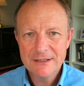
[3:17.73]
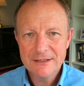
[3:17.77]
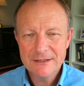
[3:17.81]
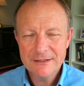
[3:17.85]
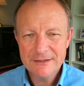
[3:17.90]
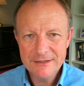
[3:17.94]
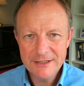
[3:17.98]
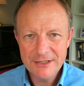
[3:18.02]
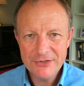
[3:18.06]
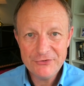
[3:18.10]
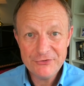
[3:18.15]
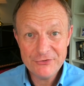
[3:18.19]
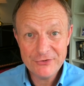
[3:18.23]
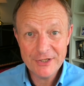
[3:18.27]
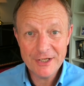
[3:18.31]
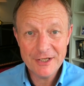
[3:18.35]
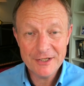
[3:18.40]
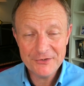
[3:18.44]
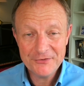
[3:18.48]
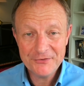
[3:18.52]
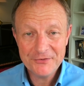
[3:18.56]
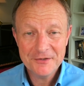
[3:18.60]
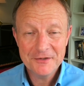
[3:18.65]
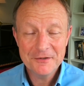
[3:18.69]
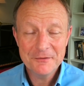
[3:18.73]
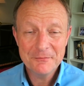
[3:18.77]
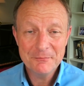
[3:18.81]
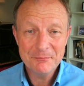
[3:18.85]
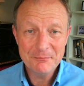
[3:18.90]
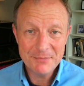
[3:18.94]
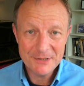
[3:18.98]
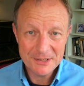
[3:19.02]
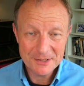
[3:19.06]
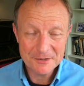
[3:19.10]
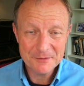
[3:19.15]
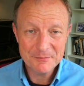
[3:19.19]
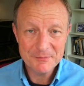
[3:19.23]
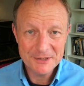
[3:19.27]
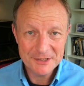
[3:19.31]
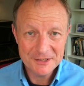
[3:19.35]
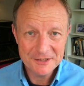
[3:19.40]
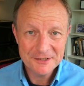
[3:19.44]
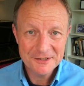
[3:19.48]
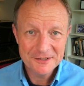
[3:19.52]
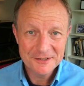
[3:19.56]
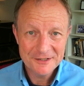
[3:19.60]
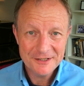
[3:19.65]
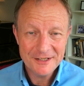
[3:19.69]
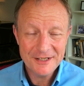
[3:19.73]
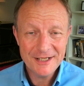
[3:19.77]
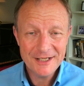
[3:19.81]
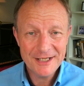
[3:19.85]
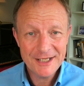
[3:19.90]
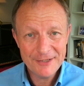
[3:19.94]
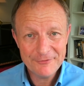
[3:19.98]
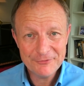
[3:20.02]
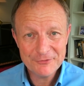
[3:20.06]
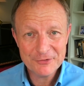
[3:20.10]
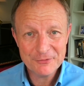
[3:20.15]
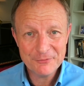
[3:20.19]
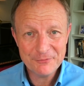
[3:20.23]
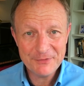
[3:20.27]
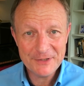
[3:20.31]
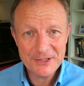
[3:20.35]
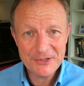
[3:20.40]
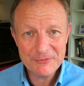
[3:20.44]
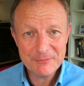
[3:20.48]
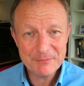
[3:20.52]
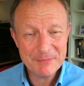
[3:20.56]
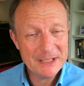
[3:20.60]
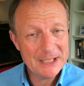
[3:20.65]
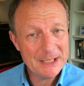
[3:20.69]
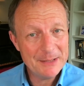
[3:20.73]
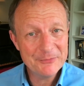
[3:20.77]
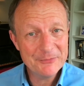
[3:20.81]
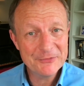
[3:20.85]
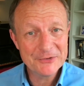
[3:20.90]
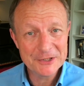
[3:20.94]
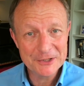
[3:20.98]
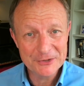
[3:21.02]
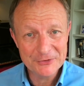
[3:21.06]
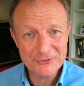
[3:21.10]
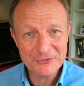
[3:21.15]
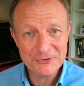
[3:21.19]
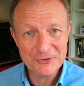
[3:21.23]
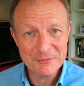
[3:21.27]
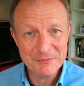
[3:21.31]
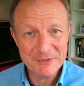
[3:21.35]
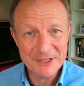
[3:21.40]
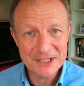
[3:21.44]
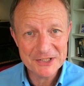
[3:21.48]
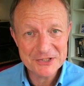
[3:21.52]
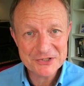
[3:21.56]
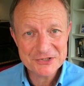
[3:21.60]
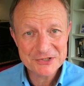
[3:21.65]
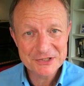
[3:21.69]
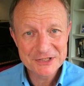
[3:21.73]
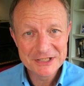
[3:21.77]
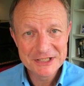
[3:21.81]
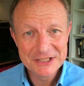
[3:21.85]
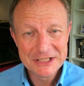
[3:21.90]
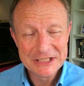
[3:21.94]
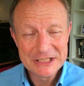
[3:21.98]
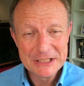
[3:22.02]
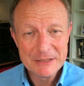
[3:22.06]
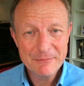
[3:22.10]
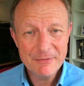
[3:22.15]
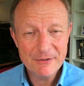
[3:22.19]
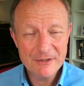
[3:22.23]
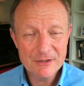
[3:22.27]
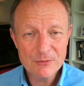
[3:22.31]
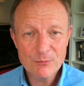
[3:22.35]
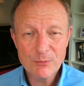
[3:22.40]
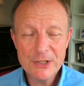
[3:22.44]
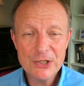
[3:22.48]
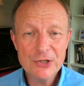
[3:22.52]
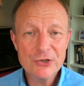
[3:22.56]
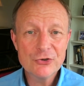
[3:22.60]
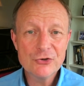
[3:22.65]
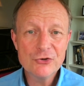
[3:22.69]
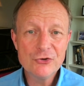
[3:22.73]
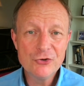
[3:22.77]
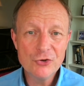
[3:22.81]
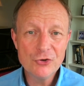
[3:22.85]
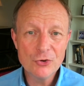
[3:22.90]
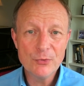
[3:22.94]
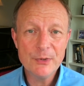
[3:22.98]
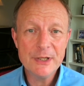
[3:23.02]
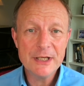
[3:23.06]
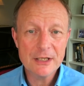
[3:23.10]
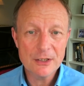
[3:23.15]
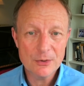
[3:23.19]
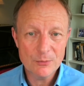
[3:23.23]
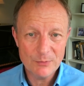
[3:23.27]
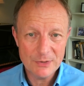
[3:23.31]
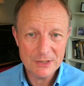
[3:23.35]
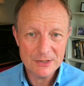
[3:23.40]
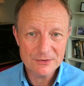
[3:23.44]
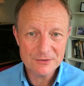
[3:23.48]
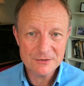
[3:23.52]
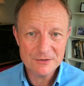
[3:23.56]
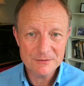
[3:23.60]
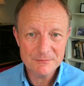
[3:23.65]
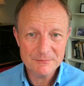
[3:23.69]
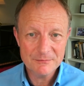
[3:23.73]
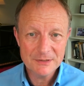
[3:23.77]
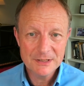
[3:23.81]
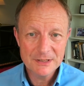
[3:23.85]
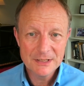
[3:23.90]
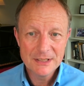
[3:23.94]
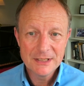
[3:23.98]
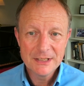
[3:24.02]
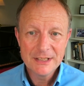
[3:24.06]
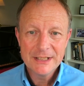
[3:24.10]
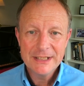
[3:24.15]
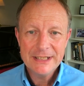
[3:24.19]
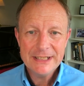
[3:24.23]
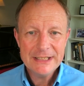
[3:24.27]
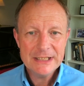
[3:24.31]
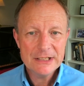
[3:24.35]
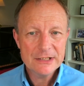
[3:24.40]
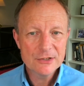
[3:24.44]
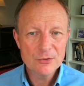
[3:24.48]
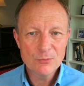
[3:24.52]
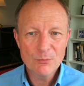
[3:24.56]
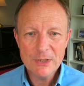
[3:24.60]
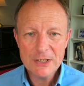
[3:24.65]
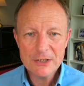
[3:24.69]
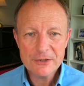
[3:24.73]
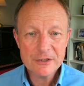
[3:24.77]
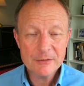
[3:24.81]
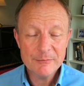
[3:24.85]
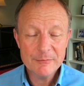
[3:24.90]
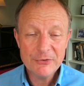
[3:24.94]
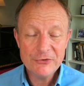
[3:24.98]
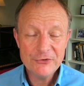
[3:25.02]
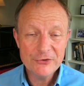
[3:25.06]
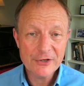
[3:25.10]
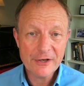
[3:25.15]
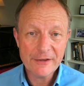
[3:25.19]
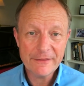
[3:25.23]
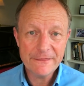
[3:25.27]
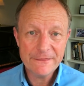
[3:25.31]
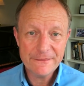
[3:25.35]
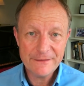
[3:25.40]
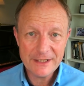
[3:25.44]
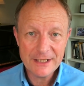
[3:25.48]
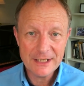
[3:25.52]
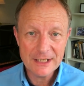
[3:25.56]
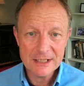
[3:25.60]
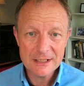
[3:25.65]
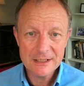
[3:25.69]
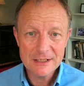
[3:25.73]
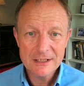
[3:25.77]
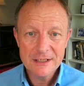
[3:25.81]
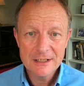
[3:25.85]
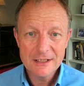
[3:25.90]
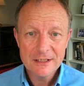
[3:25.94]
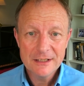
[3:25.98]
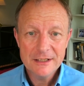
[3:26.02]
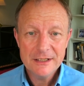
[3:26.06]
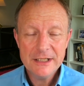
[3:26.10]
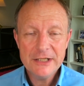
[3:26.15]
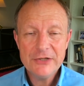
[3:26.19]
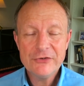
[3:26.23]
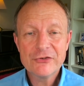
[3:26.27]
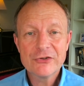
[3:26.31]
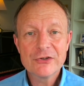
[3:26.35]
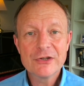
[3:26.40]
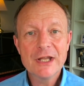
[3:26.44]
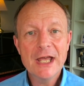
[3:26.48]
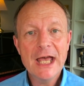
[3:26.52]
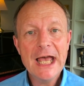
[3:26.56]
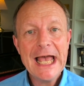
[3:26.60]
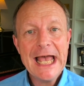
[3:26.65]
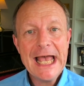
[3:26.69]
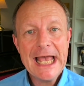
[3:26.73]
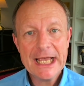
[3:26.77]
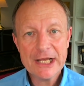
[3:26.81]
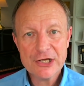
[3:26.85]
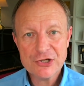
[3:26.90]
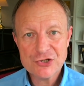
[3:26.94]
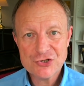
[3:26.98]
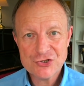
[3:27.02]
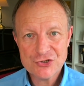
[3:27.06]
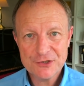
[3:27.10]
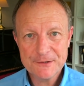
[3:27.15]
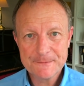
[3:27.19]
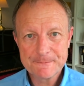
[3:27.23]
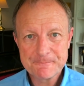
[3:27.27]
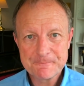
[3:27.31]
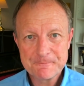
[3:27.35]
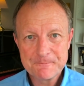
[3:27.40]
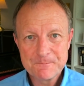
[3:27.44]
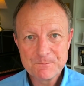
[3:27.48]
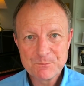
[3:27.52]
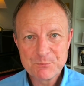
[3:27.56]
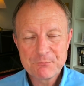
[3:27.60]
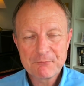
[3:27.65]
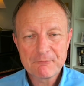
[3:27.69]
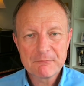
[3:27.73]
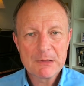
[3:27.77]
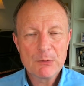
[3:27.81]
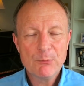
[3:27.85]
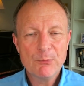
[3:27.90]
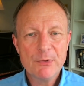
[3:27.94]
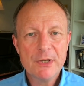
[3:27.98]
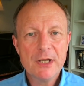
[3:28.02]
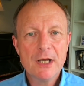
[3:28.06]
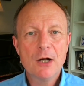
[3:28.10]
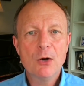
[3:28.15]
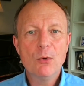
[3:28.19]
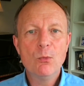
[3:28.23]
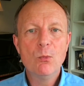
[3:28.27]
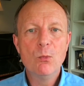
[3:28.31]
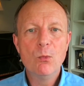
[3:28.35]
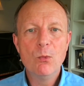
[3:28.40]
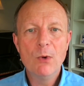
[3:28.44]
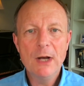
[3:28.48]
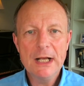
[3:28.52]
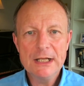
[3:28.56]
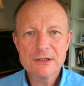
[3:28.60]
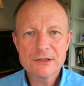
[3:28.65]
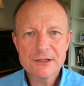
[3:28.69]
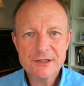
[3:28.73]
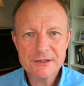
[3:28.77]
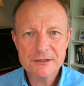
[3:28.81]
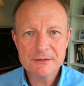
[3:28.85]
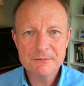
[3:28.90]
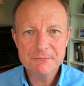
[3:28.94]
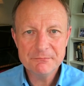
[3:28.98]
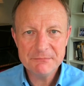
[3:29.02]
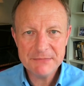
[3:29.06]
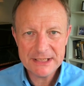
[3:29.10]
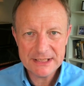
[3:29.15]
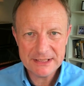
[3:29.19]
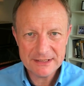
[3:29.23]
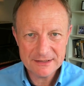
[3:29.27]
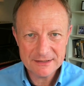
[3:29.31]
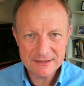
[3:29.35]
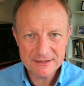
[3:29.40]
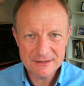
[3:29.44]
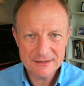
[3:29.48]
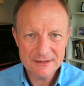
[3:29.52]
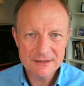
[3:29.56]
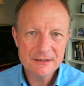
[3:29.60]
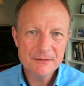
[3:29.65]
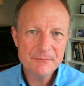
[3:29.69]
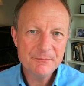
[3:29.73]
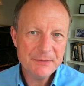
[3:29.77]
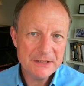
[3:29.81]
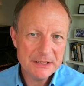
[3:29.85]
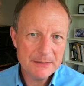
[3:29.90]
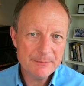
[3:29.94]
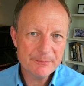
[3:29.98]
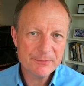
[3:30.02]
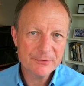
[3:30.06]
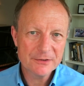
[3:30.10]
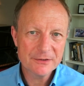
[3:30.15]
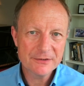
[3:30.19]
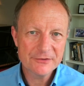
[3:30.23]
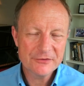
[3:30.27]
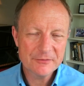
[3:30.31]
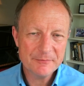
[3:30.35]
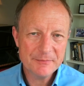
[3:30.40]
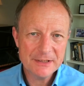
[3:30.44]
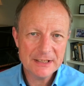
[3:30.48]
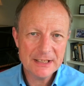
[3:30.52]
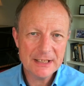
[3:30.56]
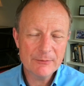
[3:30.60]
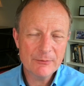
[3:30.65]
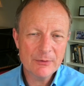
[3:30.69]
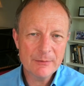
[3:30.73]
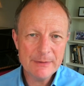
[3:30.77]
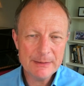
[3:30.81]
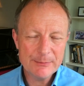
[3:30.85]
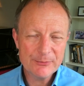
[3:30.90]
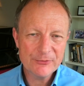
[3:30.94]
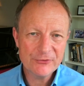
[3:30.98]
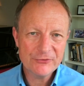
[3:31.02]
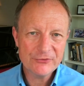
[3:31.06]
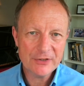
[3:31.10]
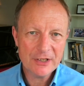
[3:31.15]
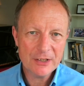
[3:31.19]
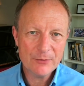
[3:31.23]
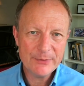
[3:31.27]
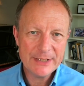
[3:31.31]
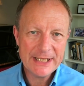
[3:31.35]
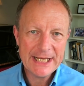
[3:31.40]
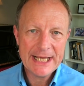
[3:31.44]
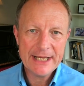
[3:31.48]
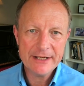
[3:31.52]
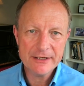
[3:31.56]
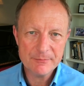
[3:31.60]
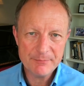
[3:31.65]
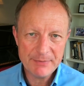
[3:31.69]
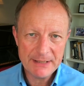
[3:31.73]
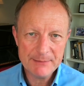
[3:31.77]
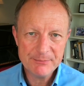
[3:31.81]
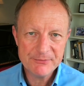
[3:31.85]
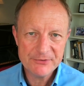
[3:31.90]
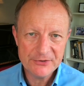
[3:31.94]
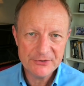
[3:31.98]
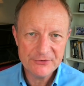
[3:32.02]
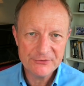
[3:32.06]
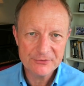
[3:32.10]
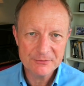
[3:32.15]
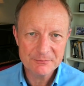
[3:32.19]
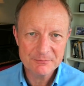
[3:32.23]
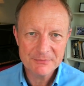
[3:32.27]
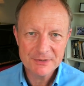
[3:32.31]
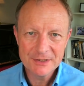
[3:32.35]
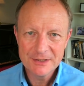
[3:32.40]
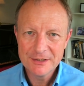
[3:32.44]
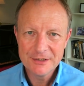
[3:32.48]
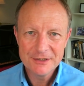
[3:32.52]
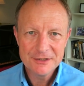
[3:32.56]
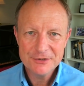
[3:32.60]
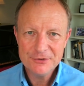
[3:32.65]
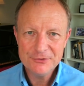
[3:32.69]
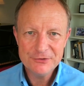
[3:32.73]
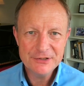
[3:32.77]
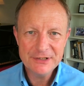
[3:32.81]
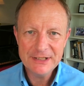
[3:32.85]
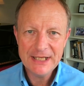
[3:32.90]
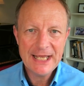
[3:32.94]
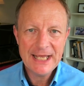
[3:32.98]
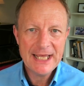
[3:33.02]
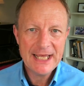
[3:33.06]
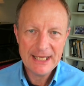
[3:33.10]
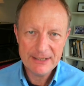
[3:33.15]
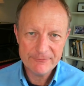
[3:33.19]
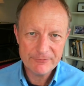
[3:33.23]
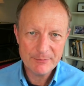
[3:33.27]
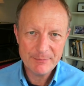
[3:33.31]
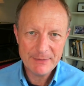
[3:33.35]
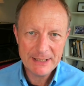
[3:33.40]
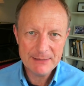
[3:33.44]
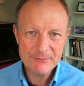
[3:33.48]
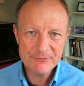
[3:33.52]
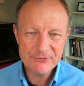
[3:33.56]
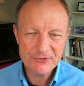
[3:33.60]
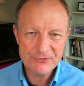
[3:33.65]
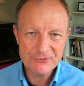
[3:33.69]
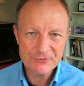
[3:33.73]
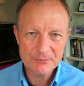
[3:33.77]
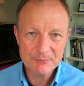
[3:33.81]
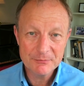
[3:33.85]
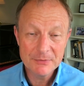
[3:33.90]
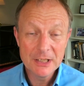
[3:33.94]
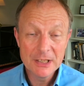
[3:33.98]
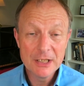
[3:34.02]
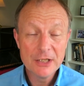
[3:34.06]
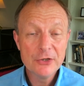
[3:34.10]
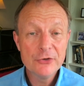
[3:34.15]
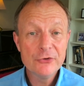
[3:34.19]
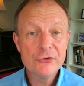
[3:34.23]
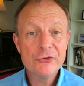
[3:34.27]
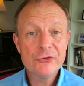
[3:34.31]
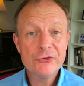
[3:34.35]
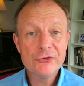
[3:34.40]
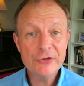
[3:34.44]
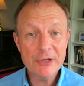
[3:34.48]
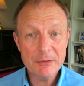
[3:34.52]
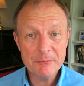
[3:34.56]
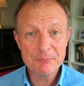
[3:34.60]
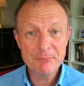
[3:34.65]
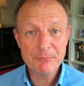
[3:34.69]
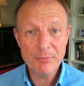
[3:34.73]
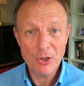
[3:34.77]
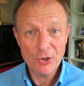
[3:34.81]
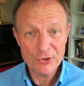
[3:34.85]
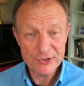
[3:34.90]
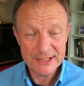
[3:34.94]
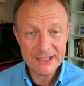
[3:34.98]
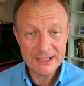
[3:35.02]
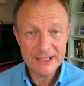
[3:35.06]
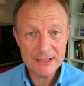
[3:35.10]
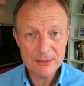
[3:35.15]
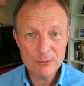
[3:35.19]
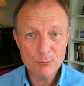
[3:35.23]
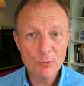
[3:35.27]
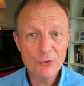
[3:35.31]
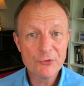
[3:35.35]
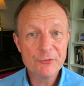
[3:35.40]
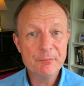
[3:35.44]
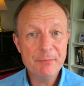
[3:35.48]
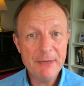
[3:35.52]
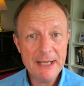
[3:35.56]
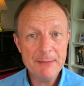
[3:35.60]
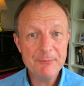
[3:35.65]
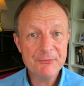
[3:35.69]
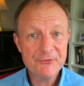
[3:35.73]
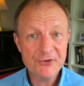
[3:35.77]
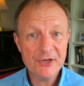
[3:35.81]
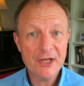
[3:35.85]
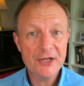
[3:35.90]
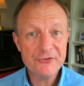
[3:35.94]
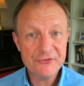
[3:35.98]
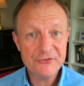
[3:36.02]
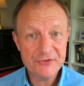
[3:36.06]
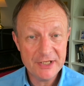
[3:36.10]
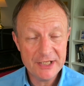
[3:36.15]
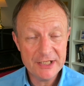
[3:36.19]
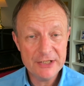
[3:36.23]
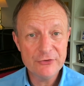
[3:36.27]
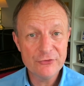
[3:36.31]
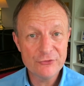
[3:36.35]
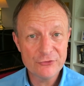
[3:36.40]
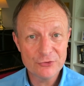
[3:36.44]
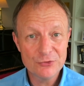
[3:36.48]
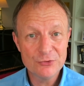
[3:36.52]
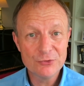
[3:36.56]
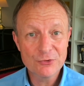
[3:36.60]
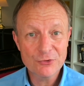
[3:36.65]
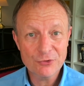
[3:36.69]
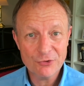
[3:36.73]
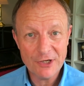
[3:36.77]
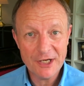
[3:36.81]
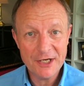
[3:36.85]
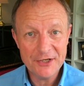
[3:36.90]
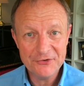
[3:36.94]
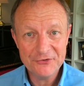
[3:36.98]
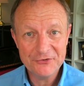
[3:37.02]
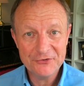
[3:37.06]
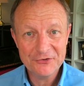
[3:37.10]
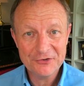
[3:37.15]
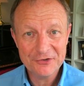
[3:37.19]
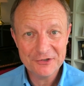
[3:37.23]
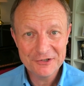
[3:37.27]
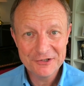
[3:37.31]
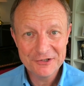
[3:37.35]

This does bug me. I have to confess, perhaps a little too much, but we're not doing a welcome. The welcome is not a thing, it's an action. We are welcoming people. It's a bit like when people say, we had a baptism. You didn't have a baptism. Somebody was baptized into Christ.